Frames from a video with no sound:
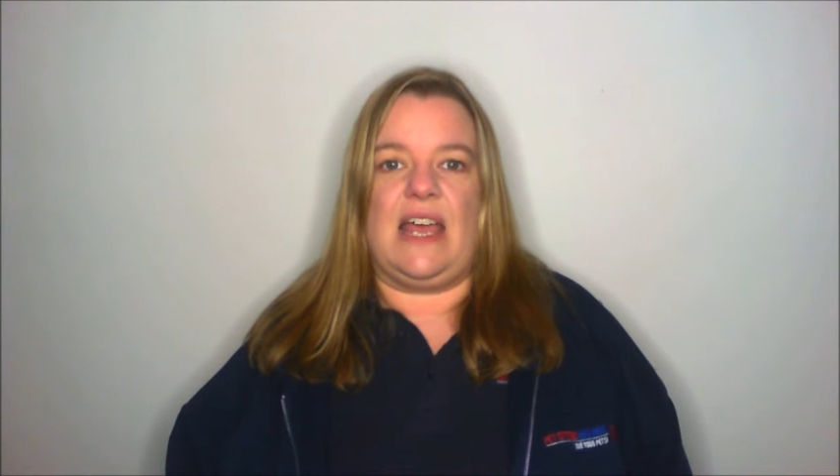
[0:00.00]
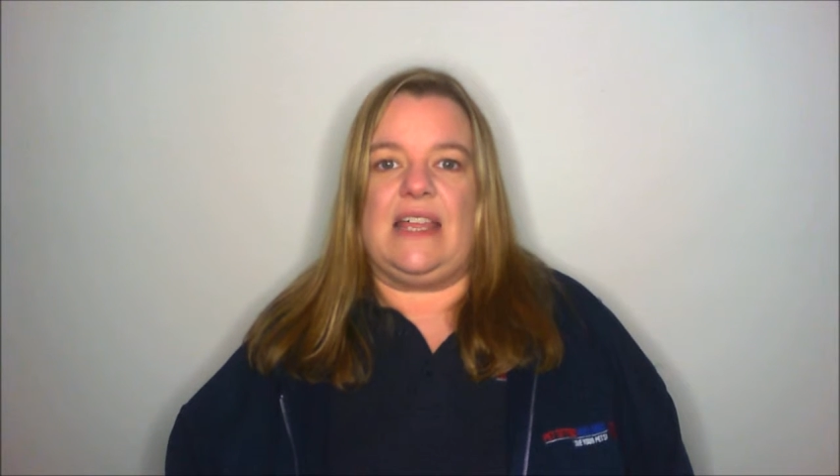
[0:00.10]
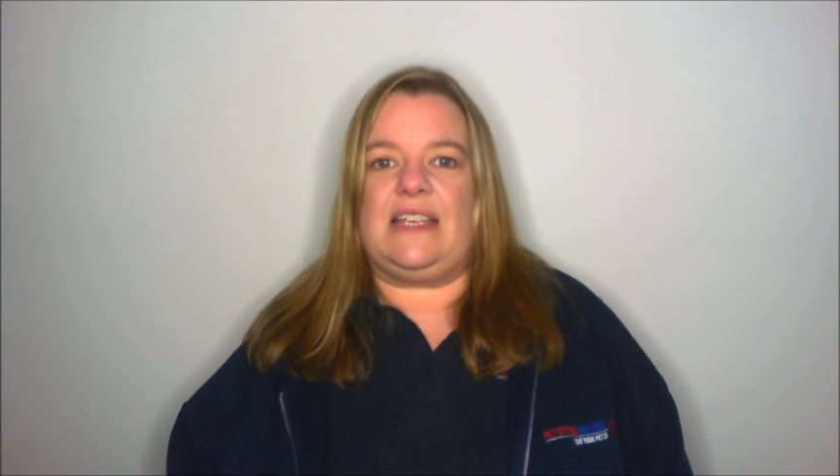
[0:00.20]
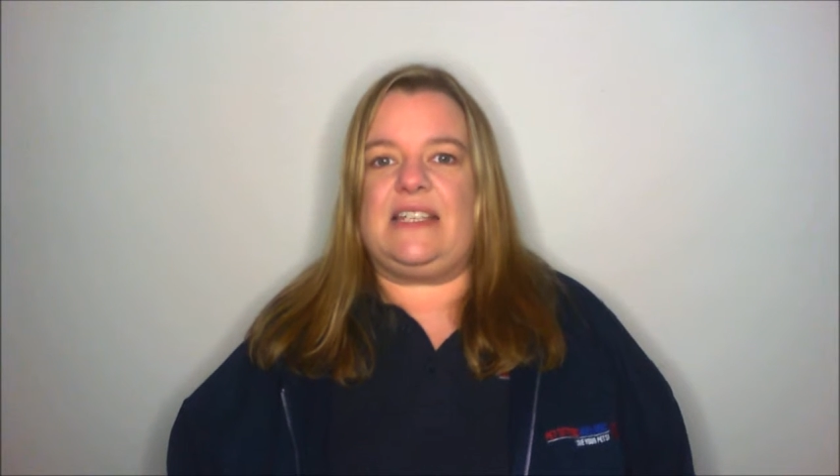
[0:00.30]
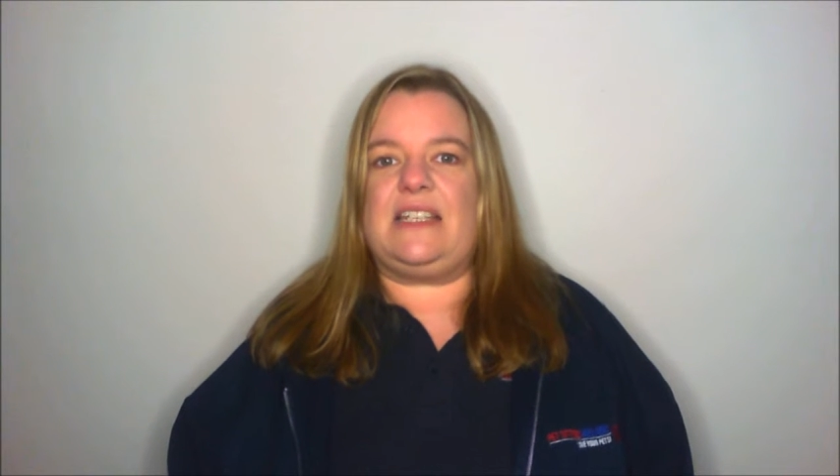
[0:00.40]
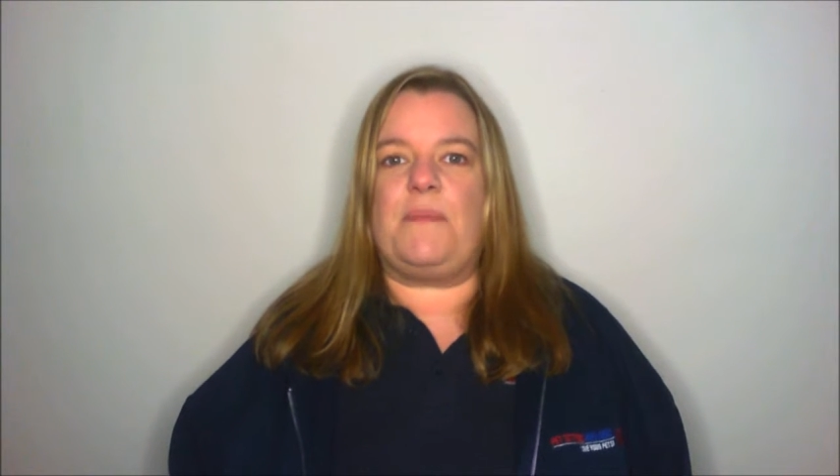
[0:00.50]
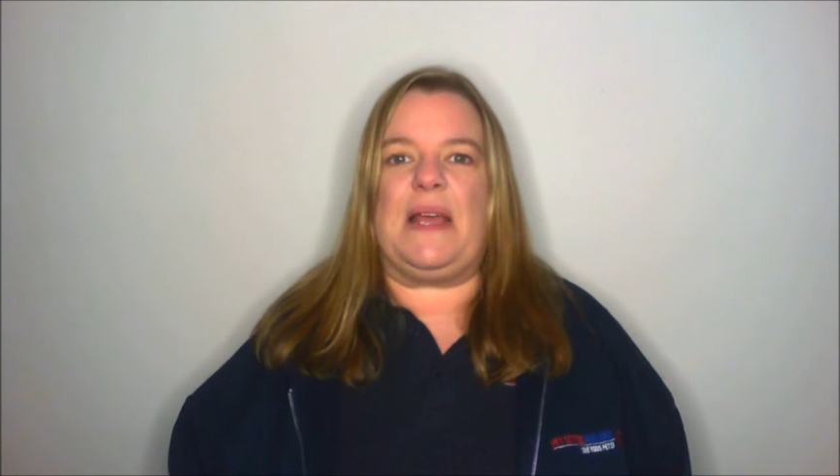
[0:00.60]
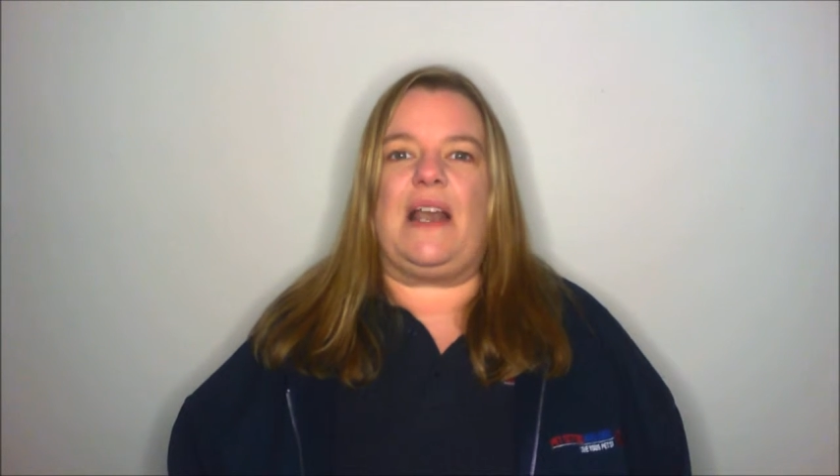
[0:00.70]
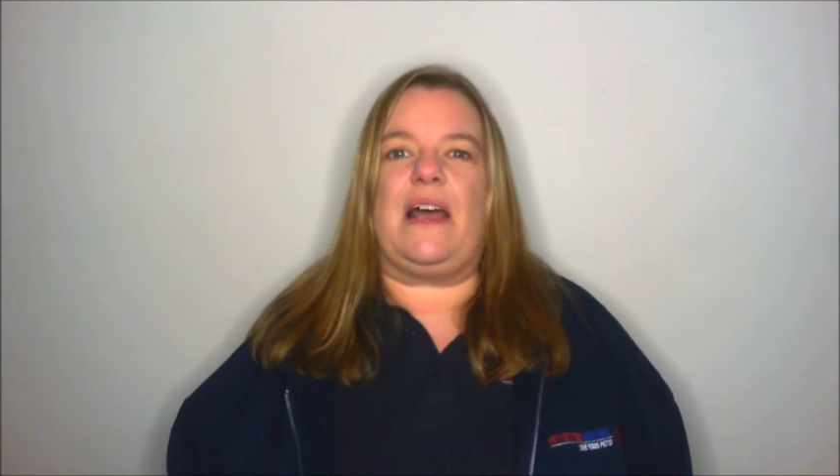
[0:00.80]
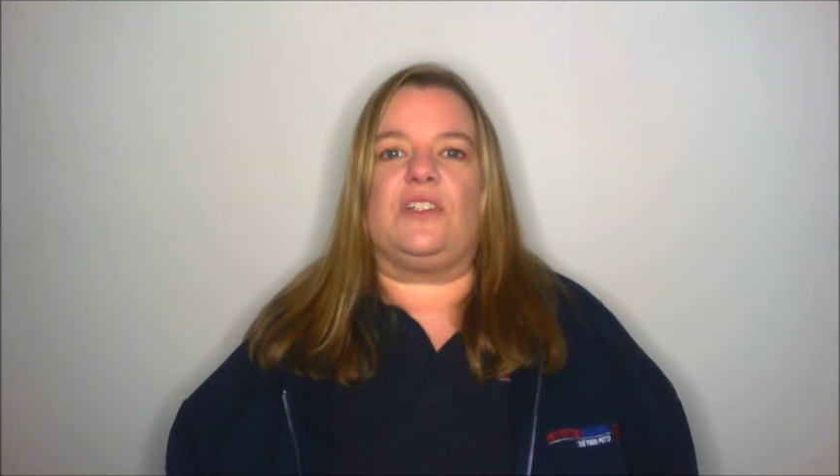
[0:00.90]
This is a
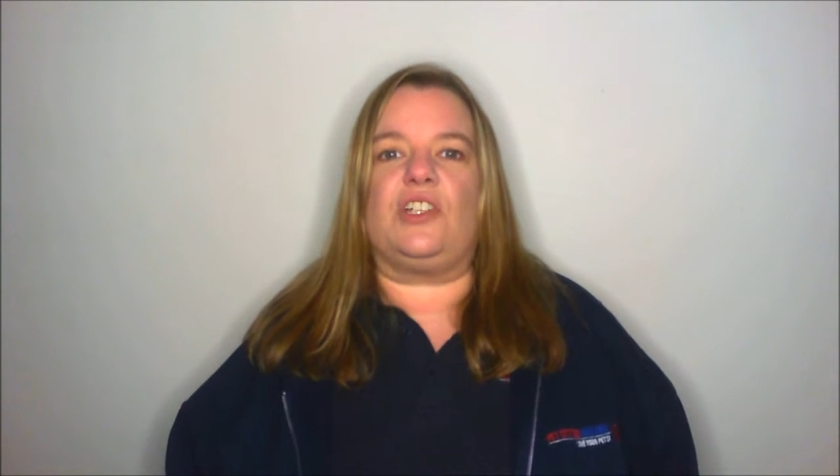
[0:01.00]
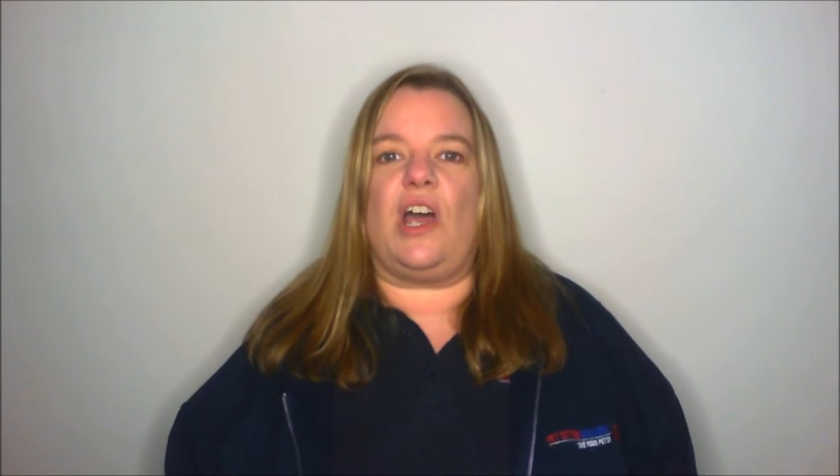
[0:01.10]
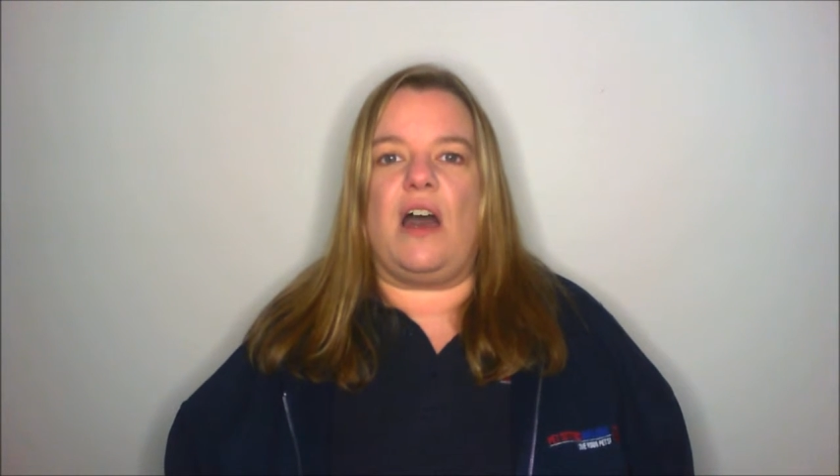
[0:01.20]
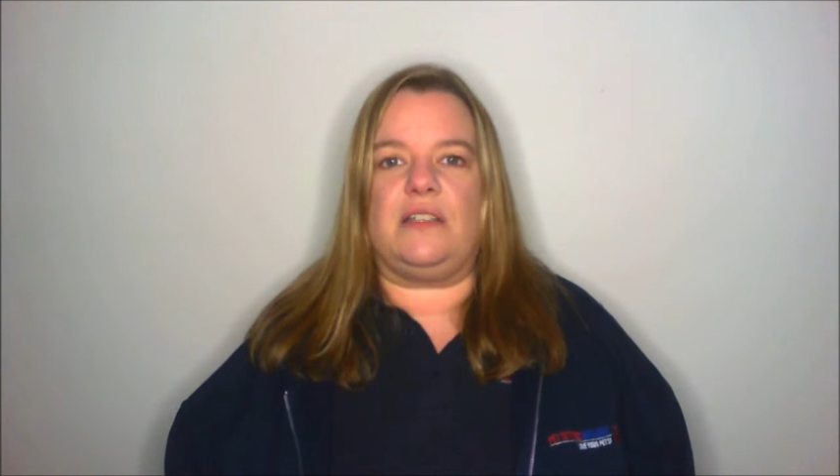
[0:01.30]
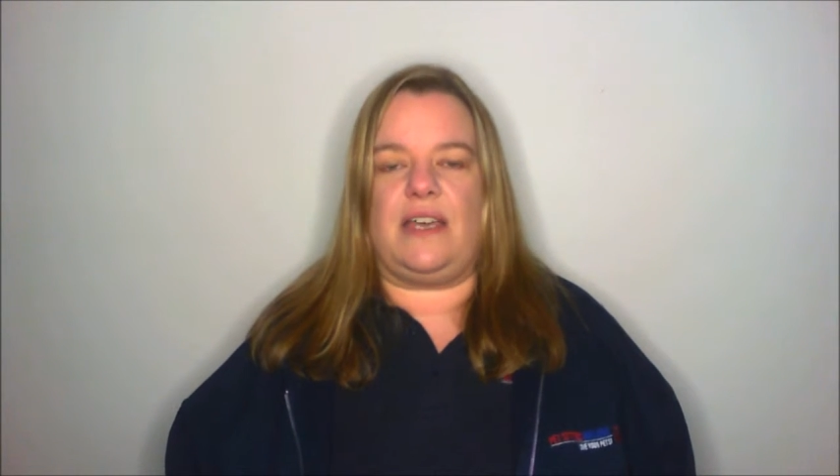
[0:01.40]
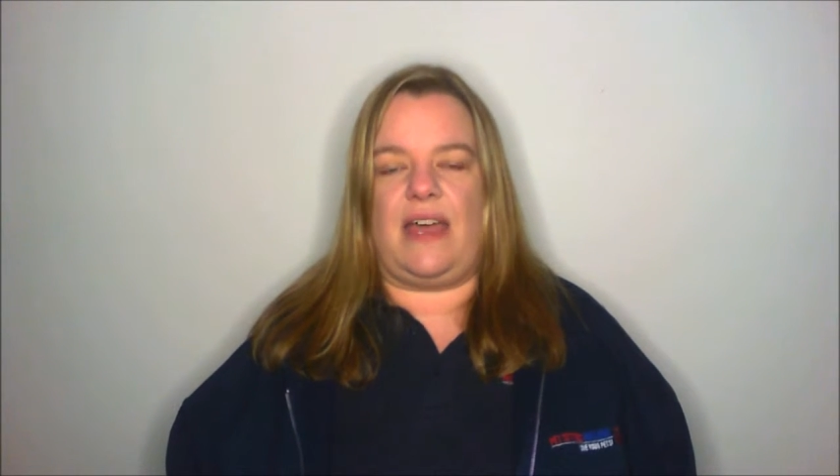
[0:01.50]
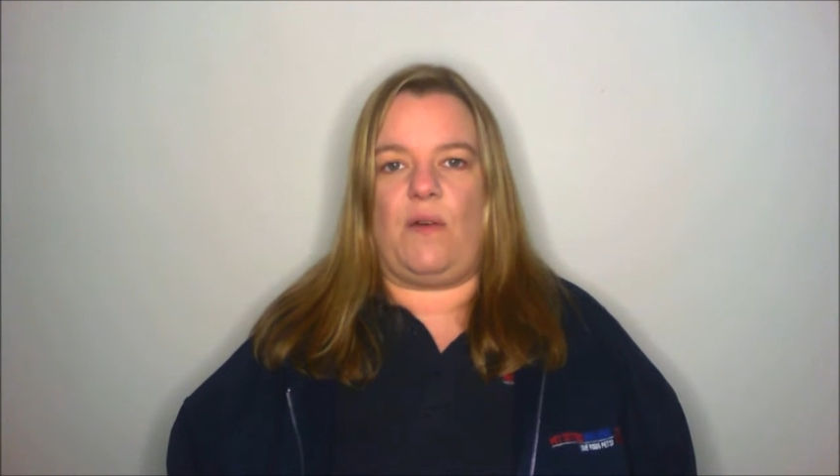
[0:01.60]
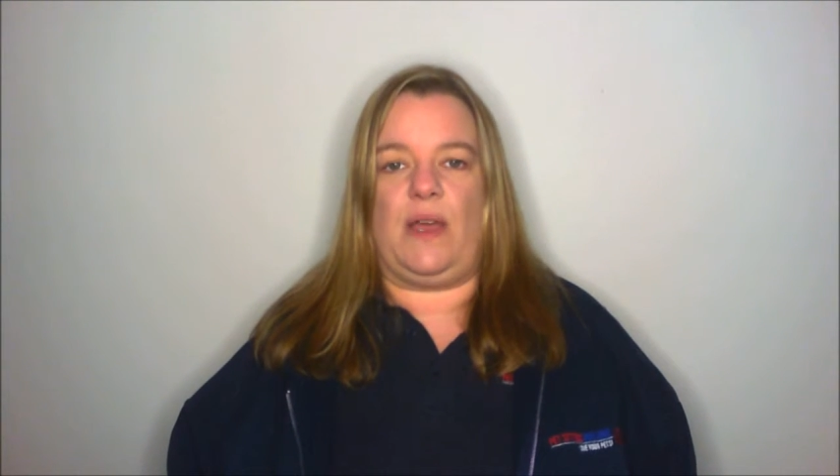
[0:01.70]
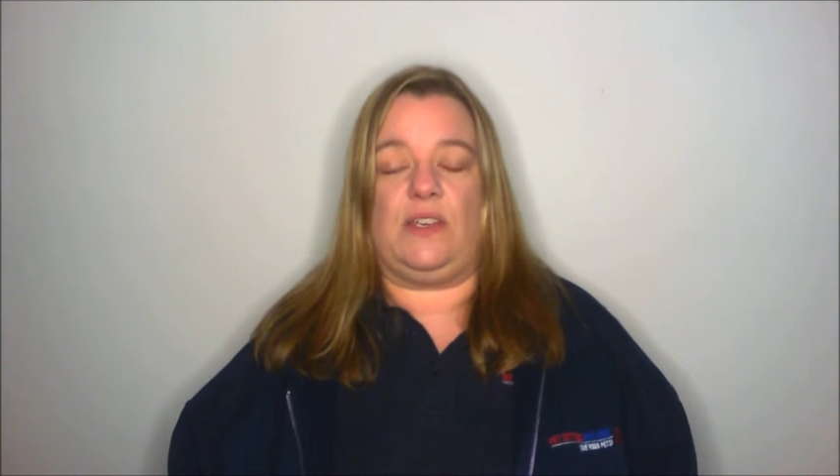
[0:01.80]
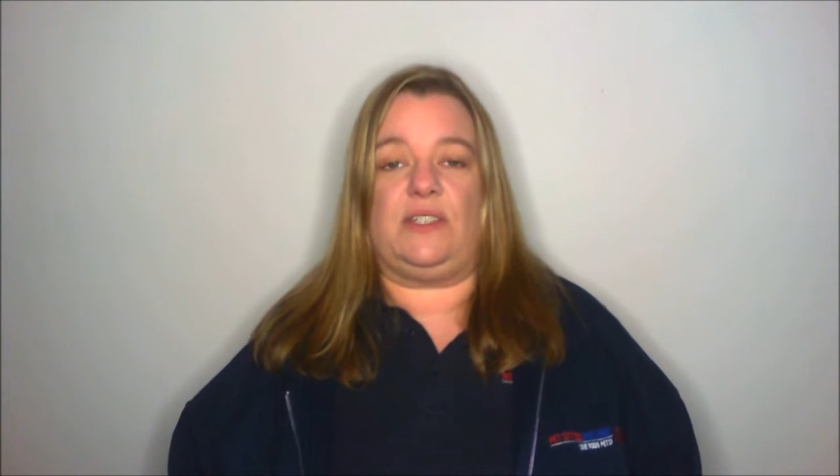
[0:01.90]
bit like childcare
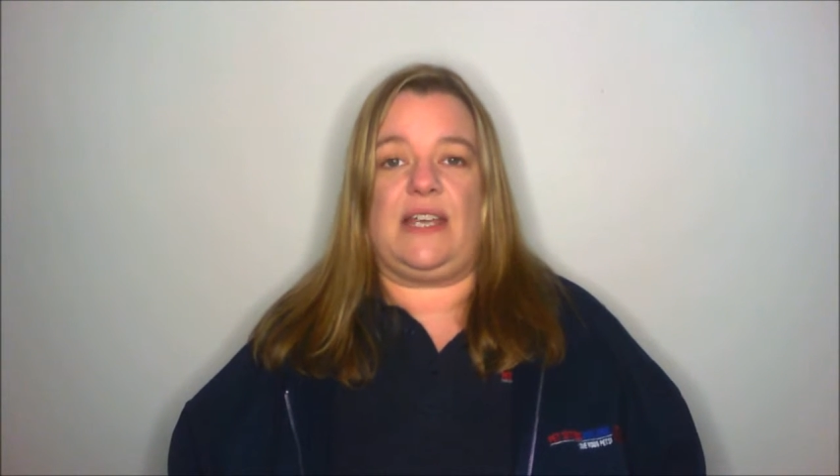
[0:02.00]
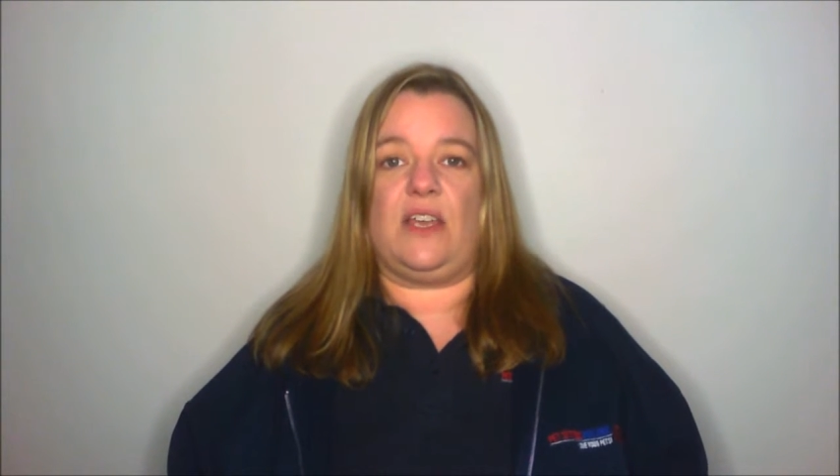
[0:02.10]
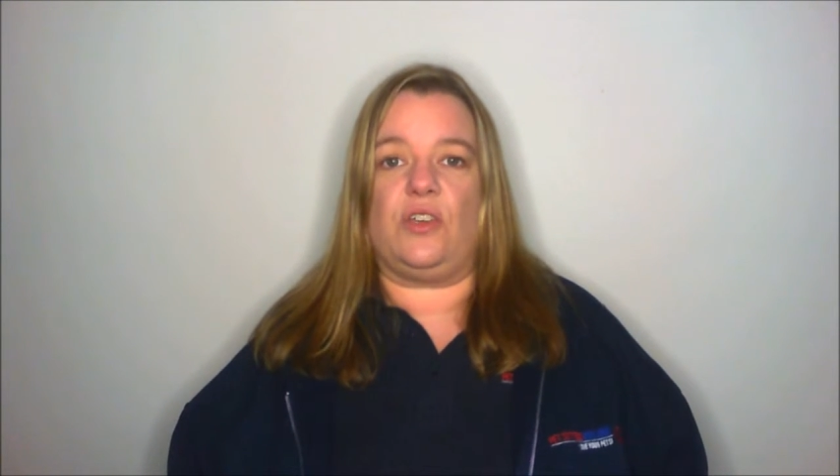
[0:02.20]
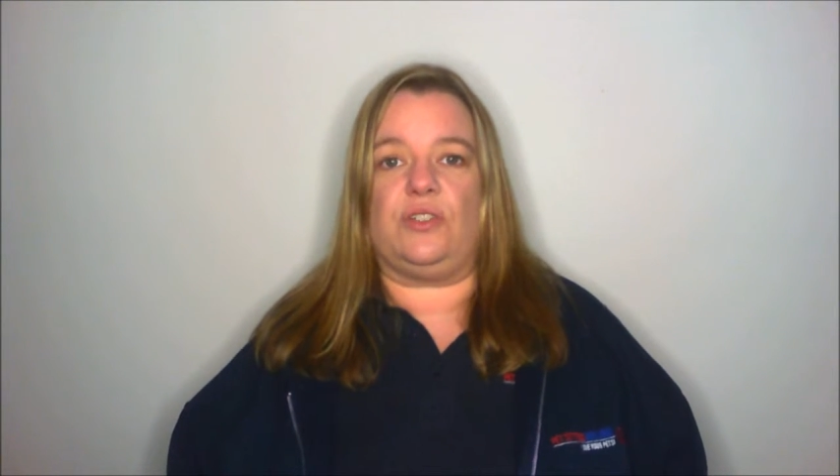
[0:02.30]
where you take your